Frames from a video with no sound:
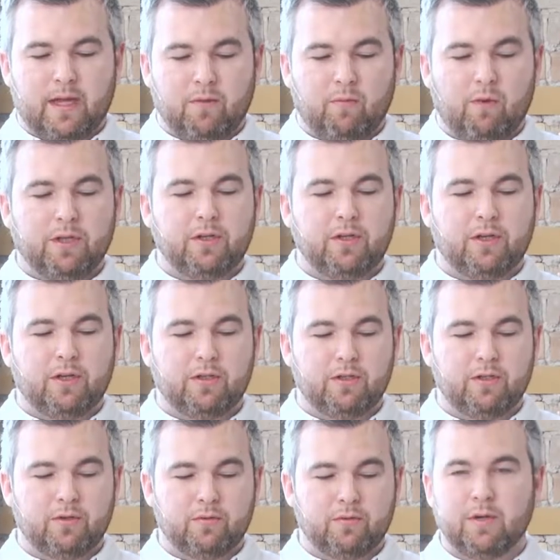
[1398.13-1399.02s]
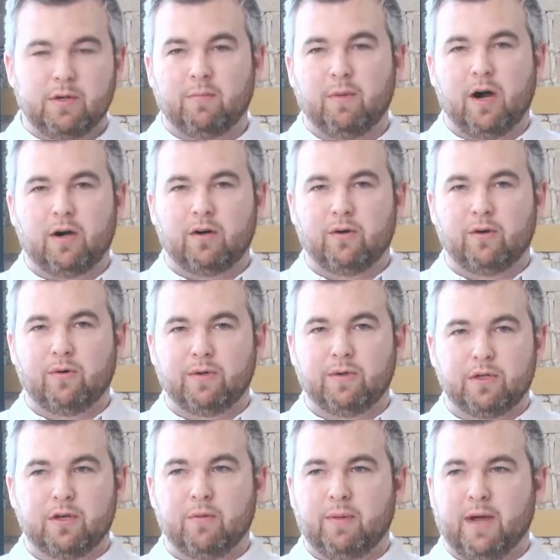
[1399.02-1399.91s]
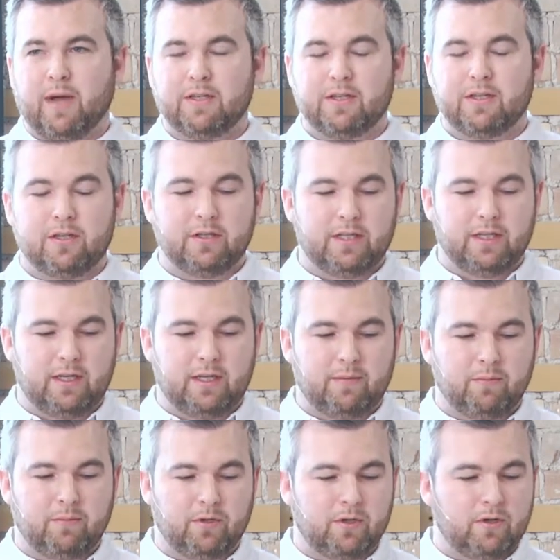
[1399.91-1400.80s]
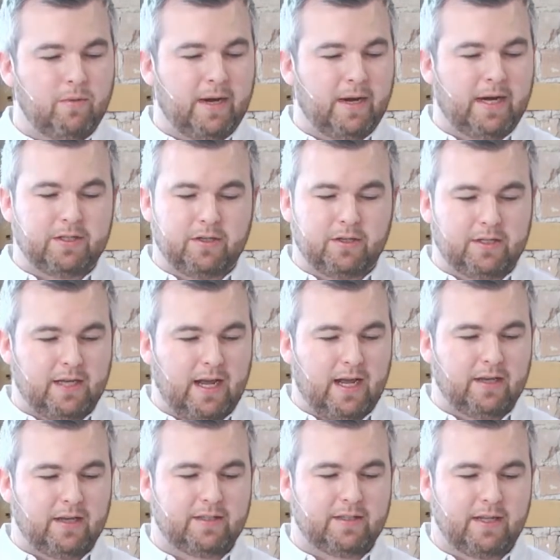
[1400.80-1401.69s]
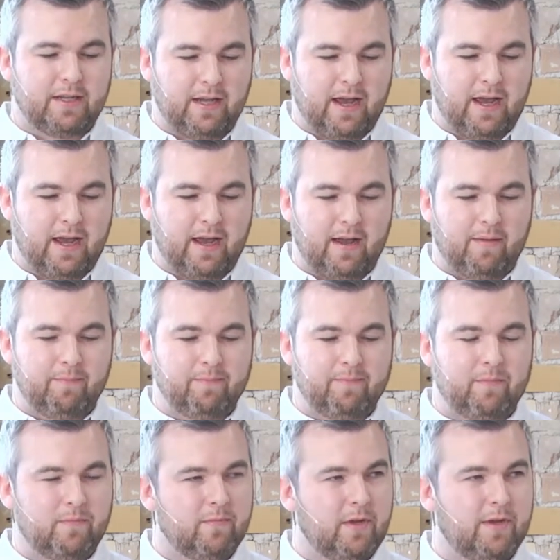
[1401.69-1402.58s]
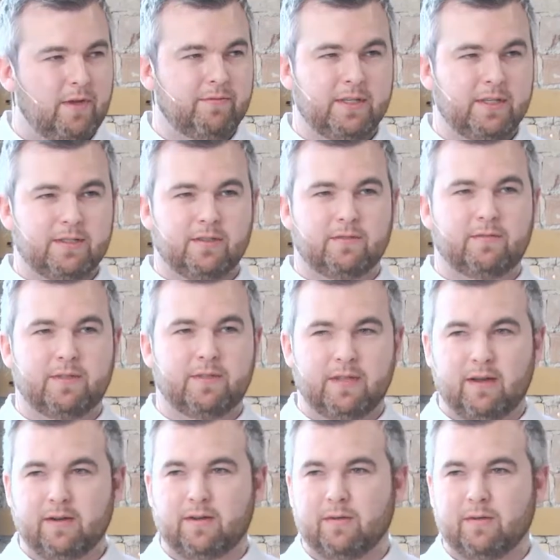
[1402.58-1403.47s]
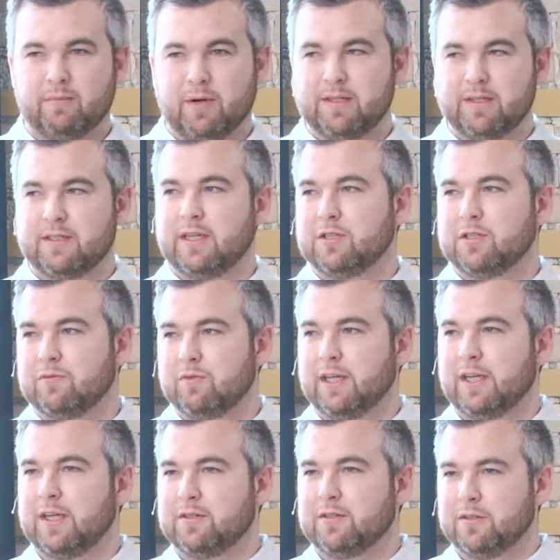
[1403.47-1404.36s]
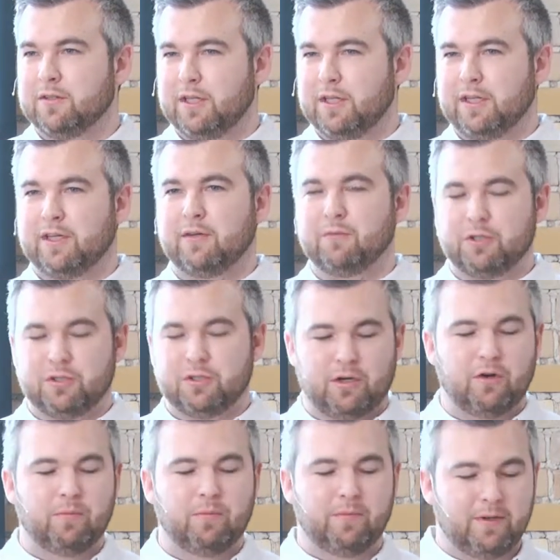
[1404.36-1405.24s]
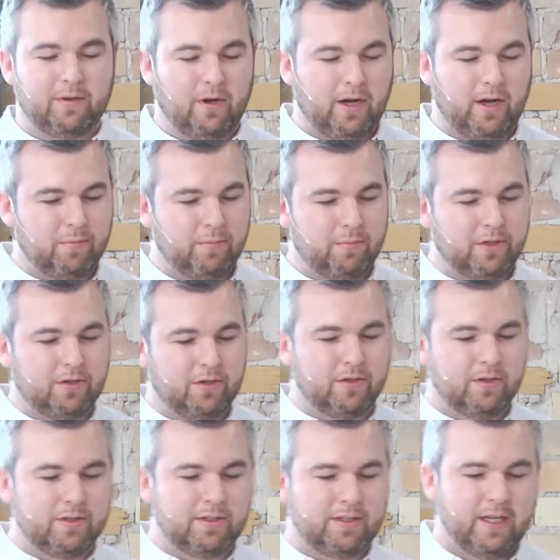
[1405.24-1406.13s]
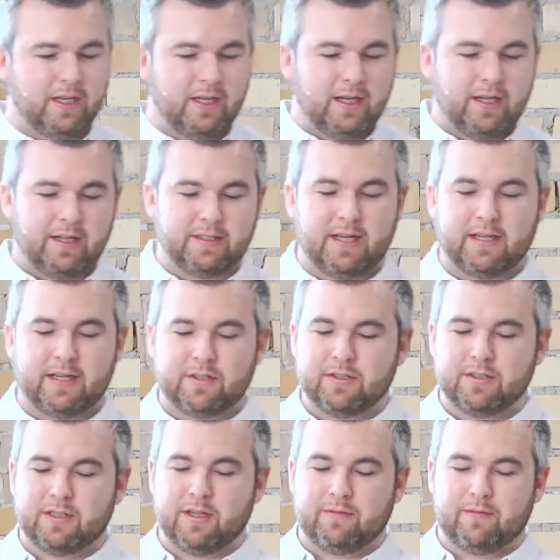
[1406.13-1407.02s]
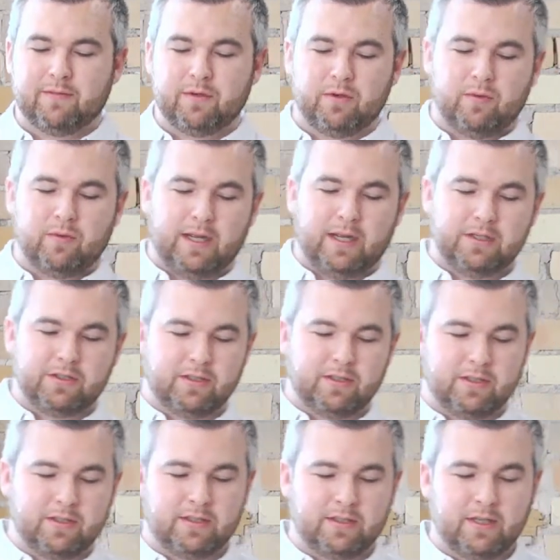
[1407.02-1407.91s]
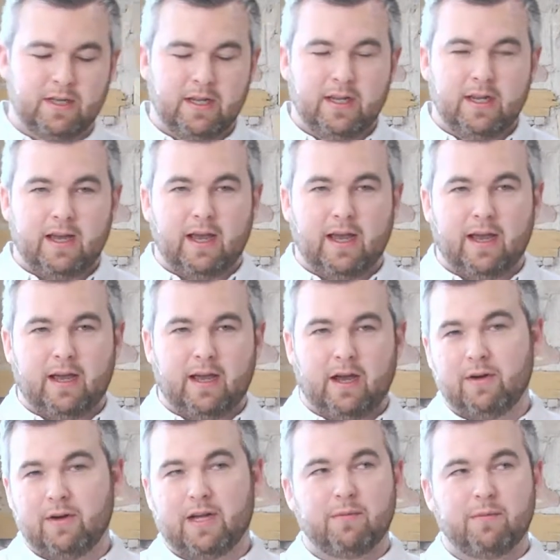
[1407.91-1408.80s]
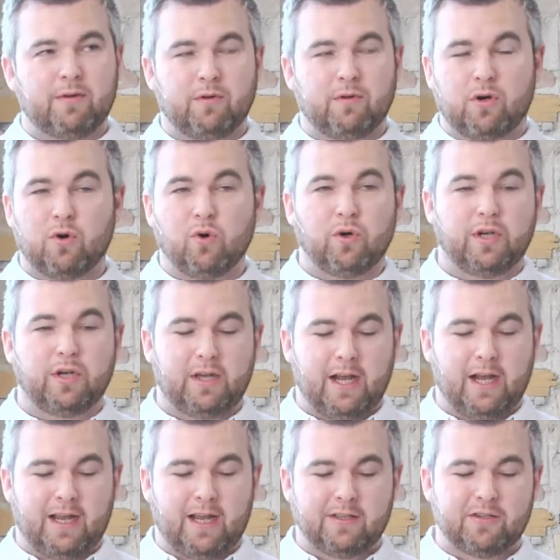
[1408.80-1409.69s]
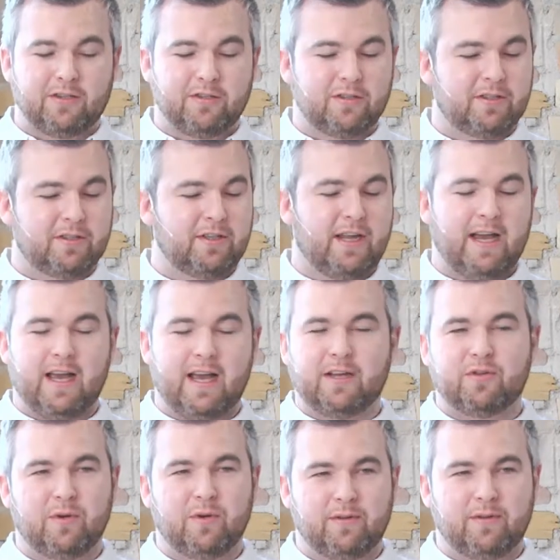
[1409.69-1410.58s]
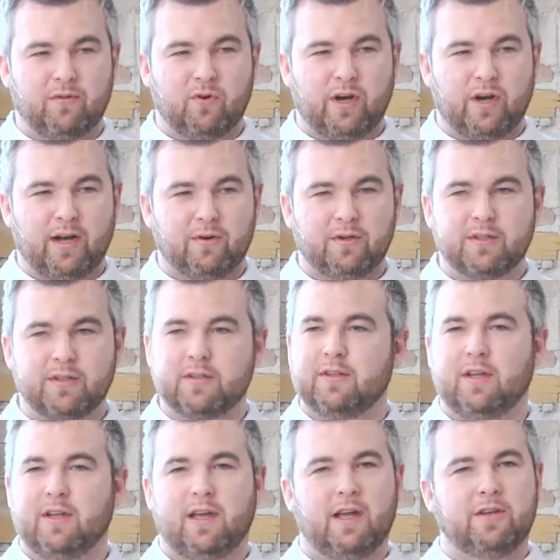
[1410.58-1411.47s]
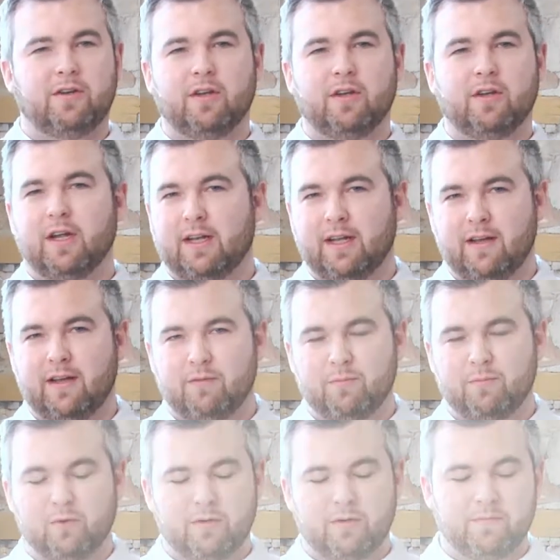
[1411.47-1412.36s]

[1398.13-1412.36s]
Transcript: what you could do tomorrow when you go back to your team or go back to your desk, if this presentation really gets you thinking, which I hope it does, is ask yourself a few questions. I recommend recording the answers, add 24 hours, and you'll likely have a more